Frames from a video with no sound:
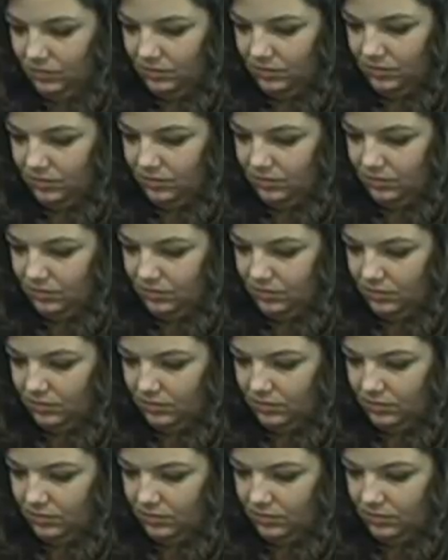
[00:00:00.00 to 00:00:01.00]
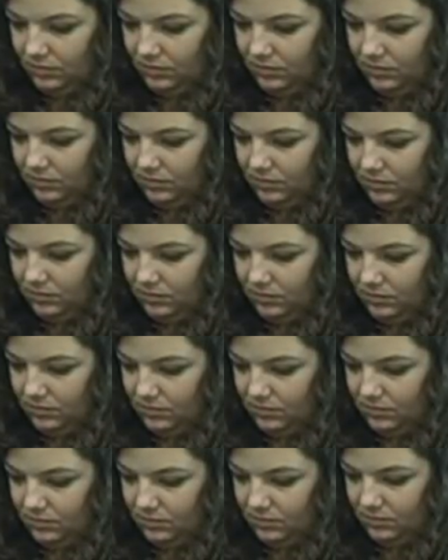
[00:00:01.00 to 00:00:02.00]

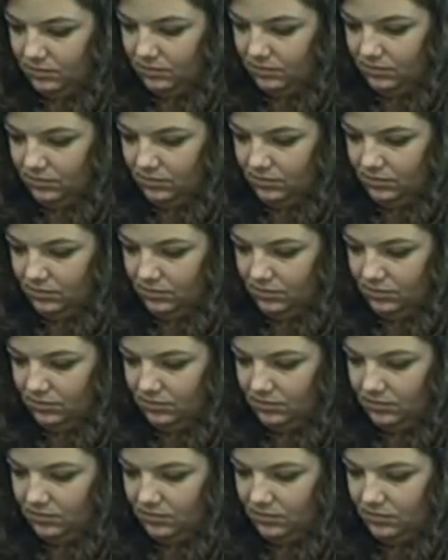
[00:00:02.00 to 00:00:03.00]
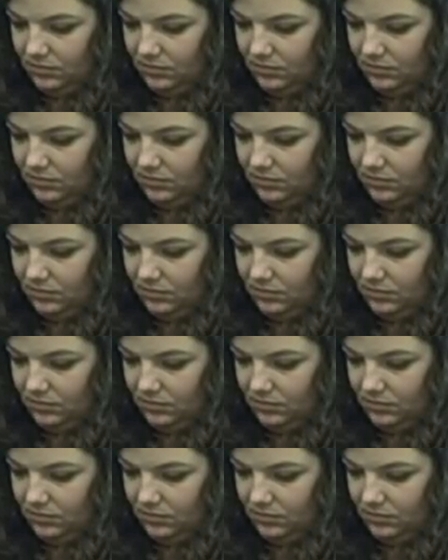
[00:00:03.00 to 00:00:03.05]
[no speech]